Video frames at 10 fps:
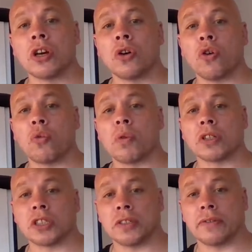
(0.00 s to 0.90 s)
or
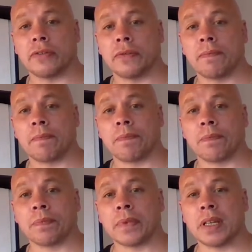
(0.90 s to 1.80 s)
what
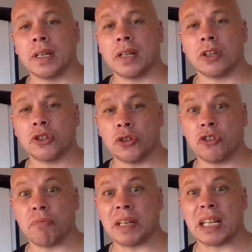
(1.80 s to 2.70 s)
if. I should
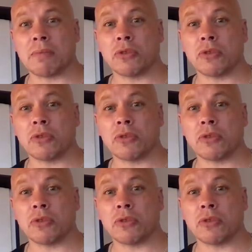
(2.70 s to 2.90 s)
have been able to